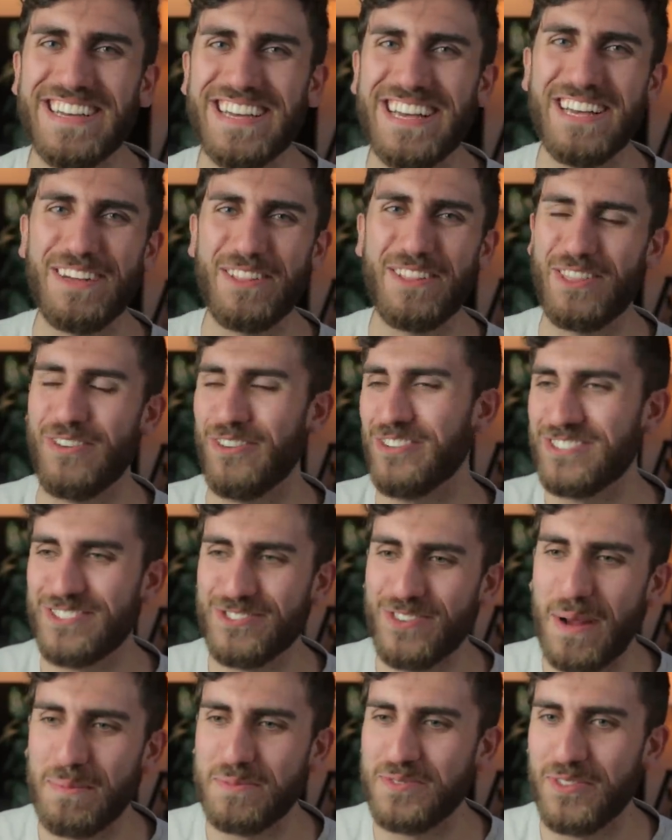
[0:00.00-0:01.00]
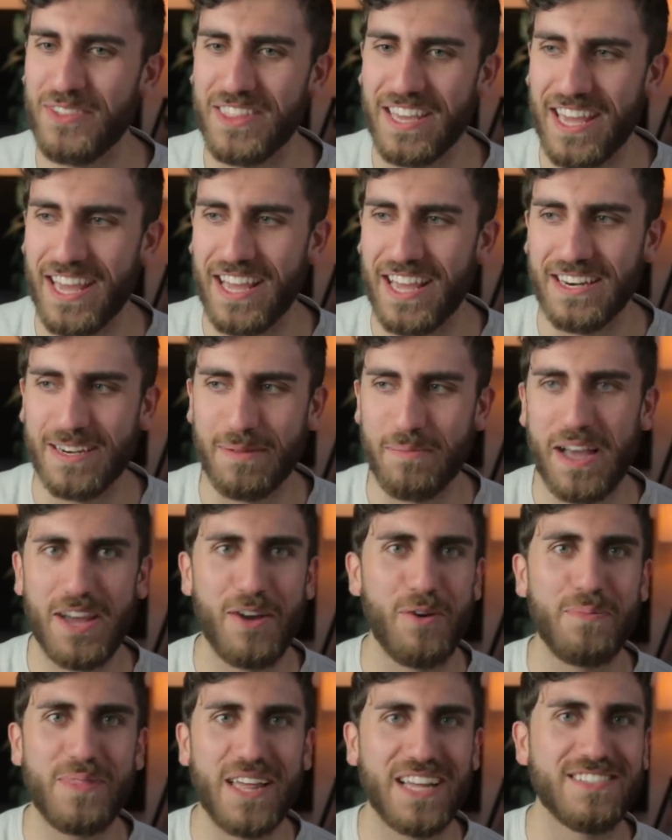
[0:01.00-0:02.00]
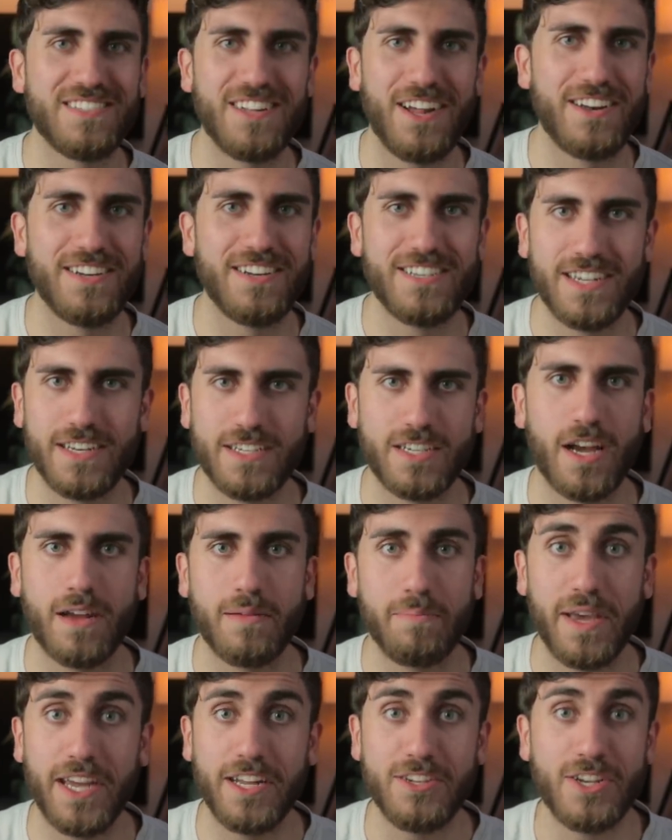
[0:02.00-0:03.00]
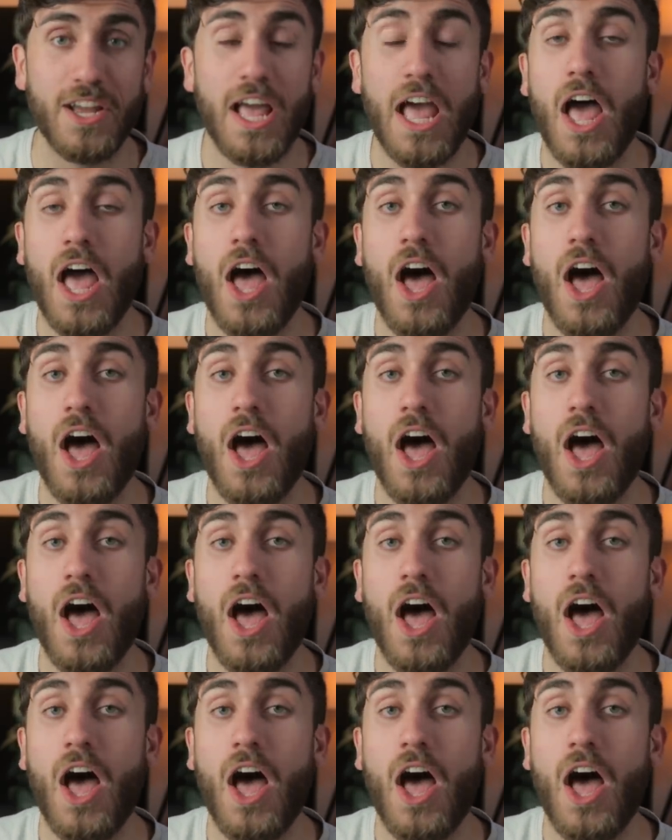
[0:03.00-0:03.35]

Thirst traps for the kingdom. I hope that's not a TikTok page.